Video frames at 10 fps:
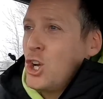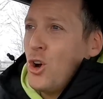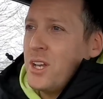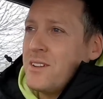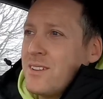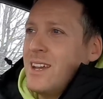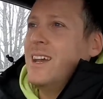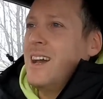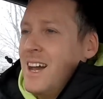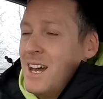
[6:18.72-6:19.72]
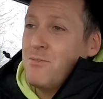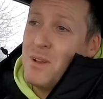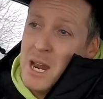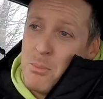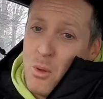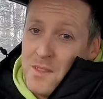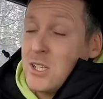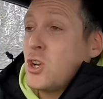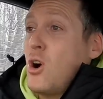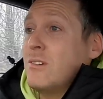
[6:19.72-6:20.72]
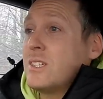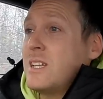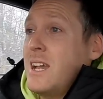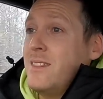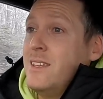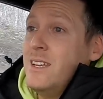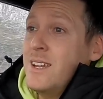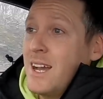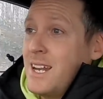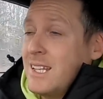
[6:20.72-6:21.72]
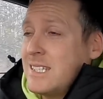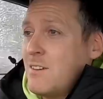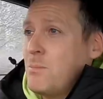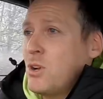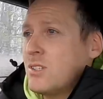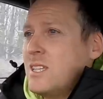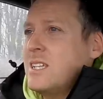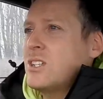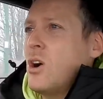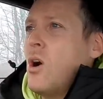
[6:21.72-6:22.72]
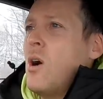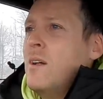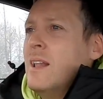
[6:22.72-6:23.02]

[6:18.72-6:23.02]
got it, and I bought this car instead, the 997, because this car,